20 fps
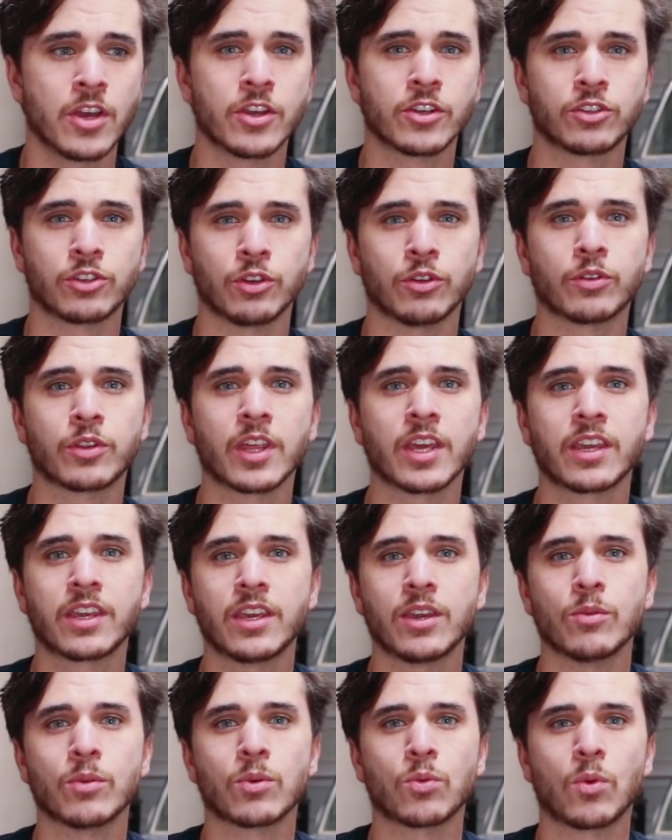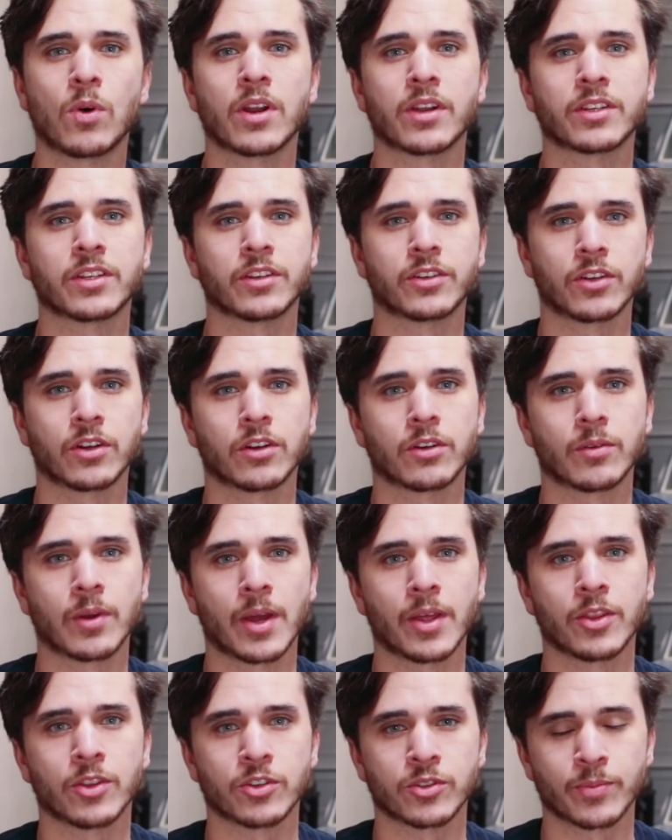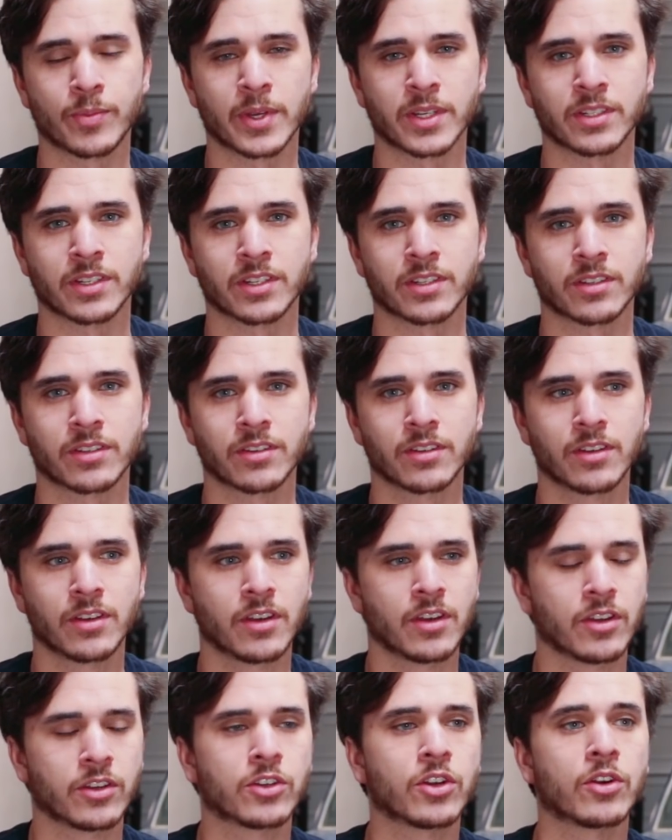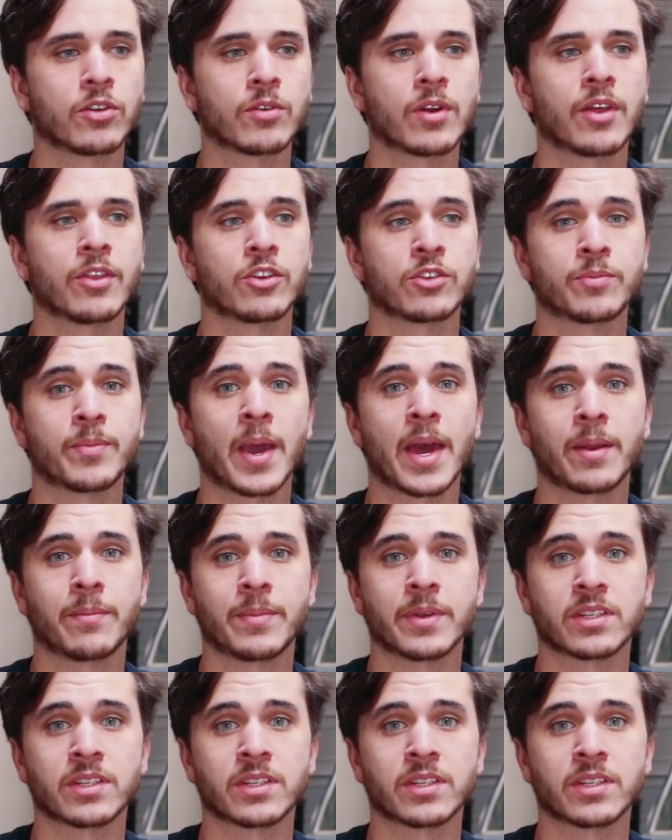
so you'd think he would want to turn around those bad